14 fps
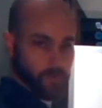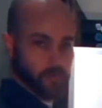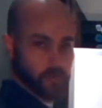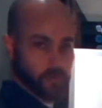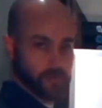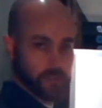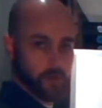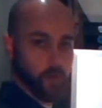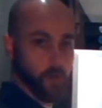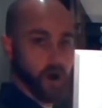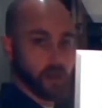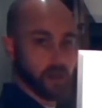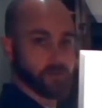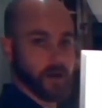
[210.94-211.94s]
in order to
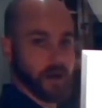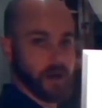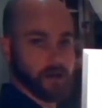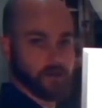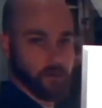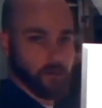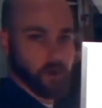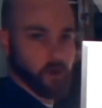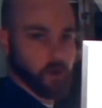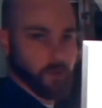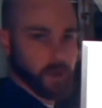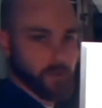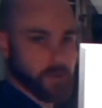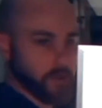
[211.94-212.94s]
qualify for a
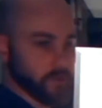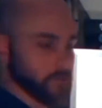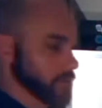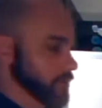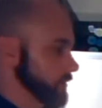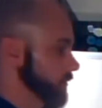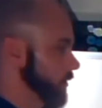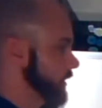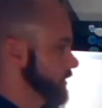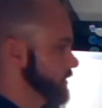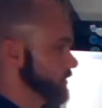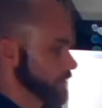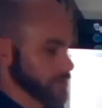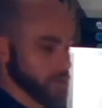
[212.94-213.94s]
home equity conversion
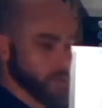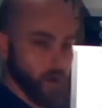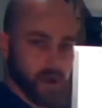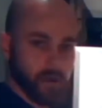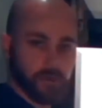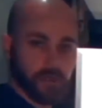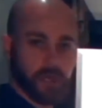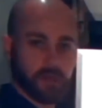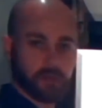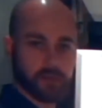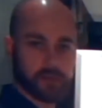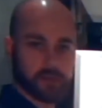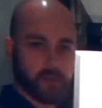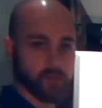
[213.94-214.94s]
mortgage. So there's
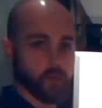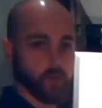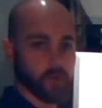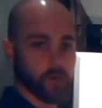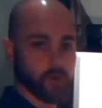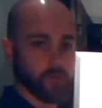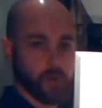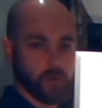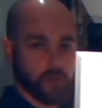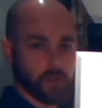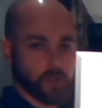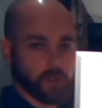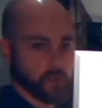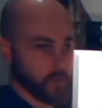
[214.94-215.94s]
qualifications on forward
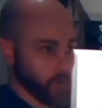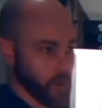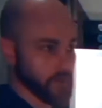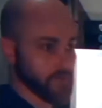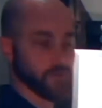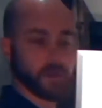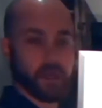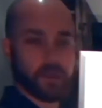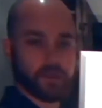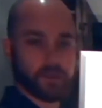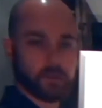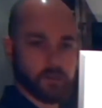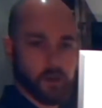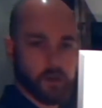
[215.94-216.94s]
mortgages and
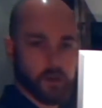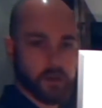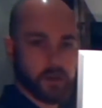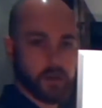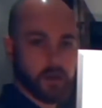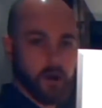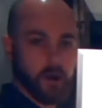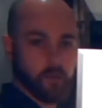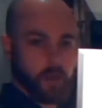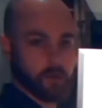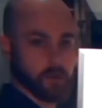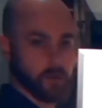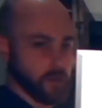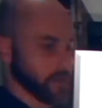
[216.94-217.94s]
qualifications on home
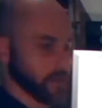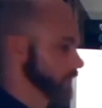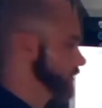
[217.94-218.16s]
equity